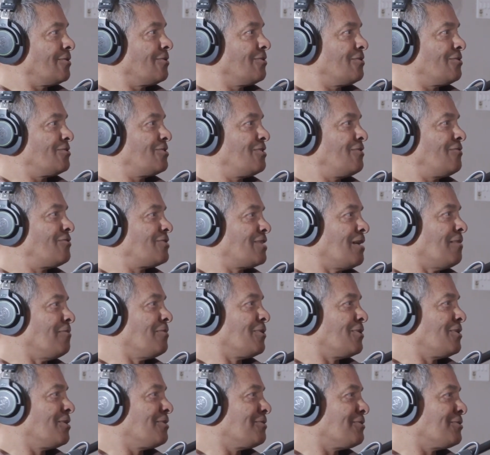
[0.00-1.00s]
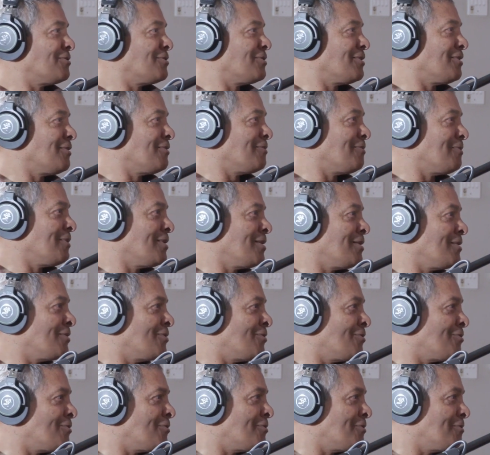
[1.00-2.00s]
Because if somebody would tell me
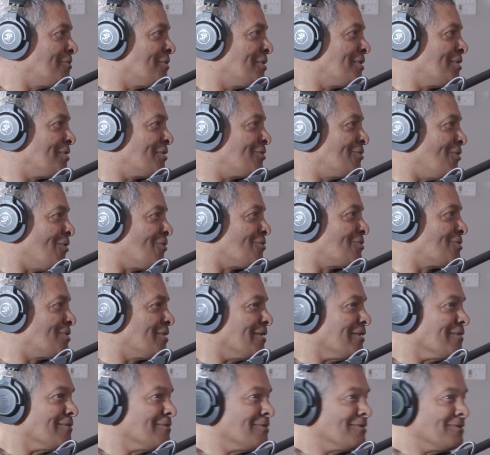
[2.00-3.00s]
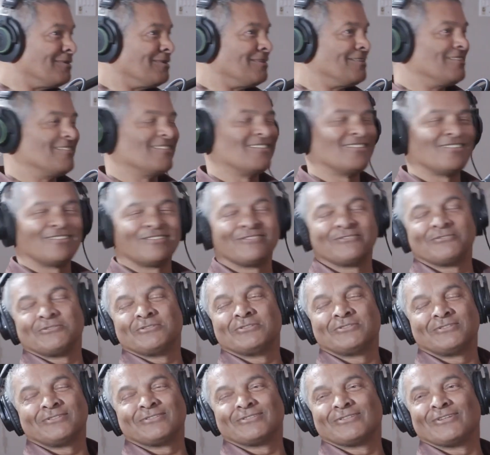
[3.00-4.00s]
you would be a doctor, I
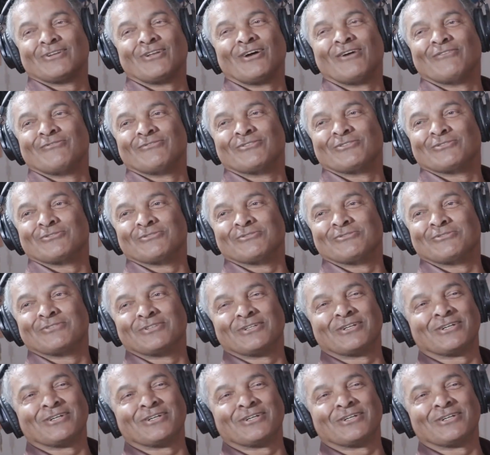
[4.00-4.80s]
would just laugh at it.